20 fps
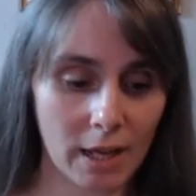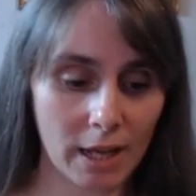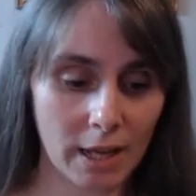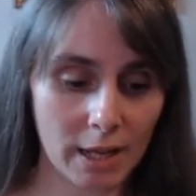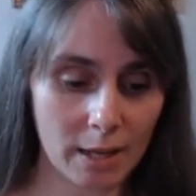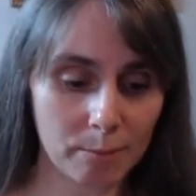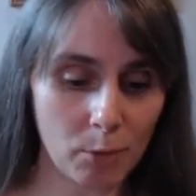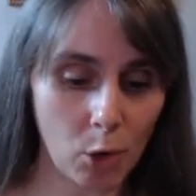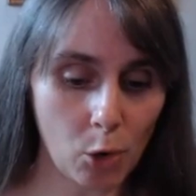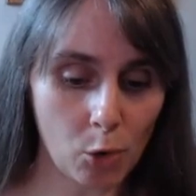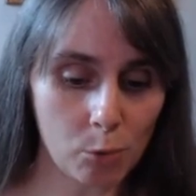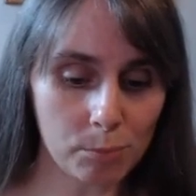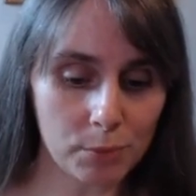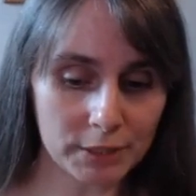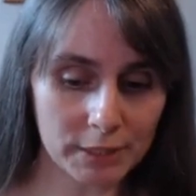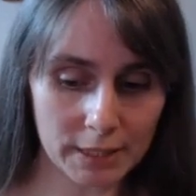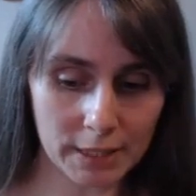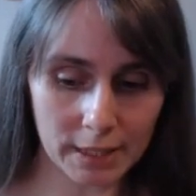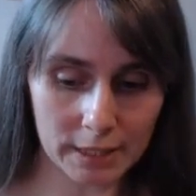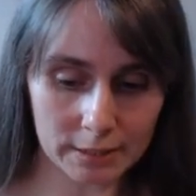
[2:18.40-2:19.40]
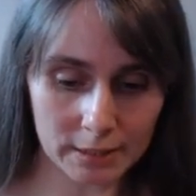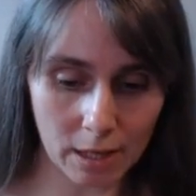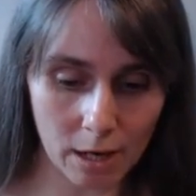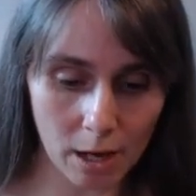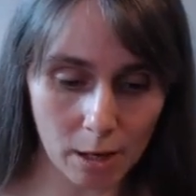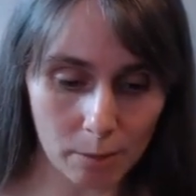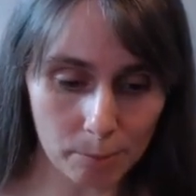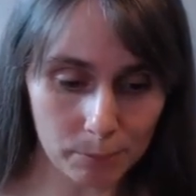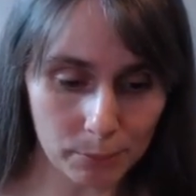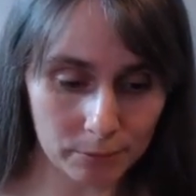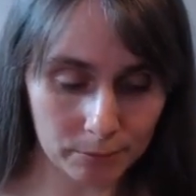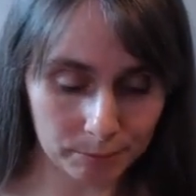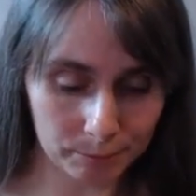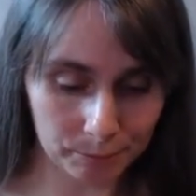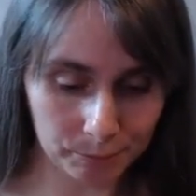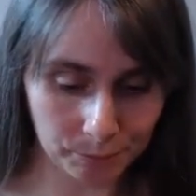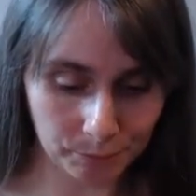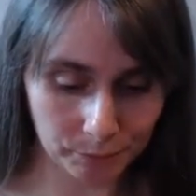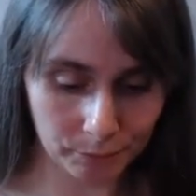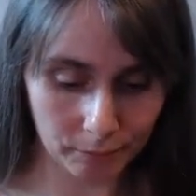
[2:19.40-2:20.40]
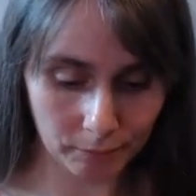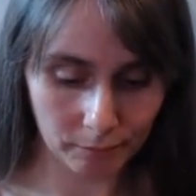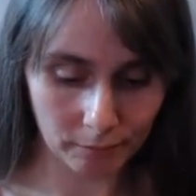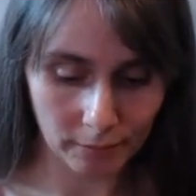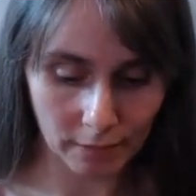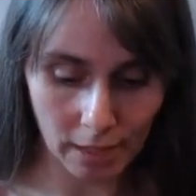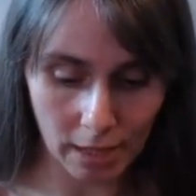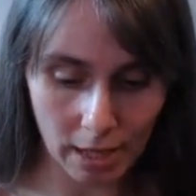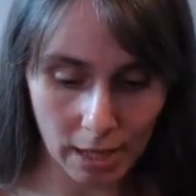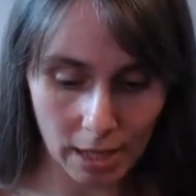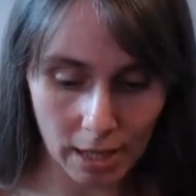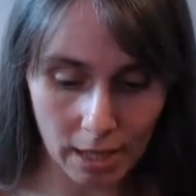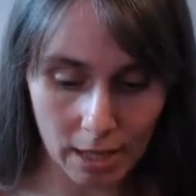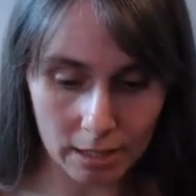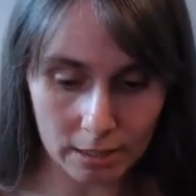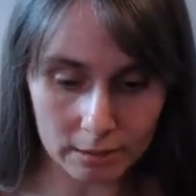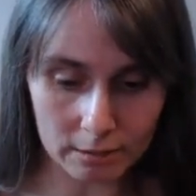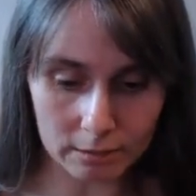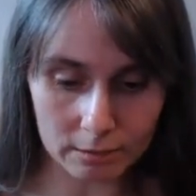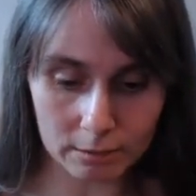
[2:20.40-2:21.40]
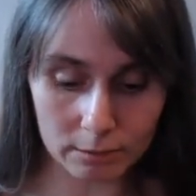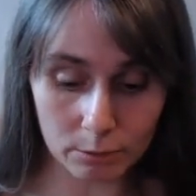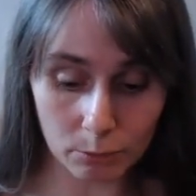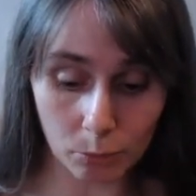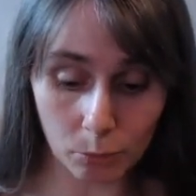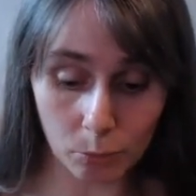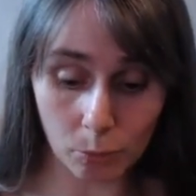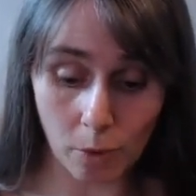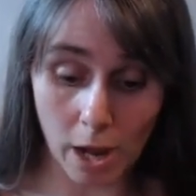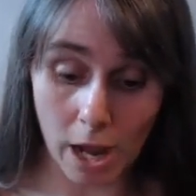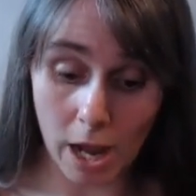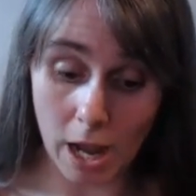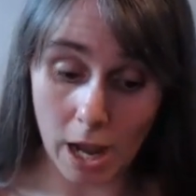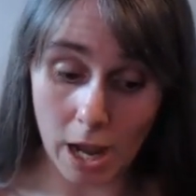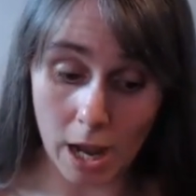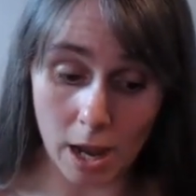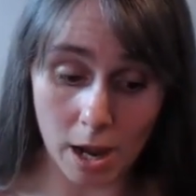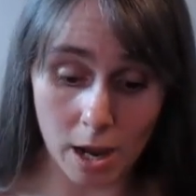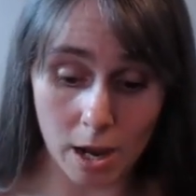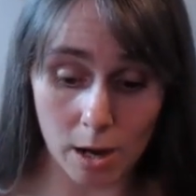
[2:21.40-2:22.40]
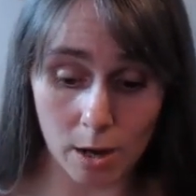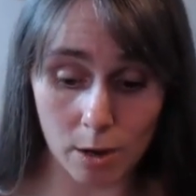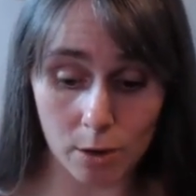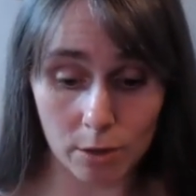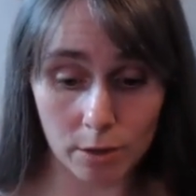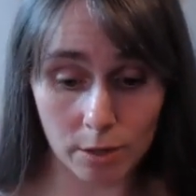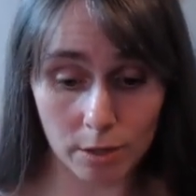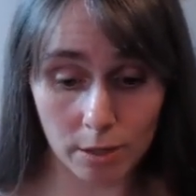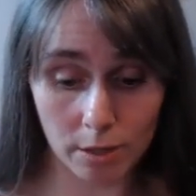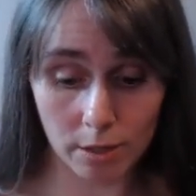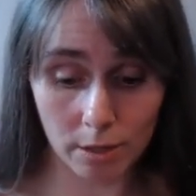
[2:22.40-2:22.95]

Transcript: I am opening it up and wow.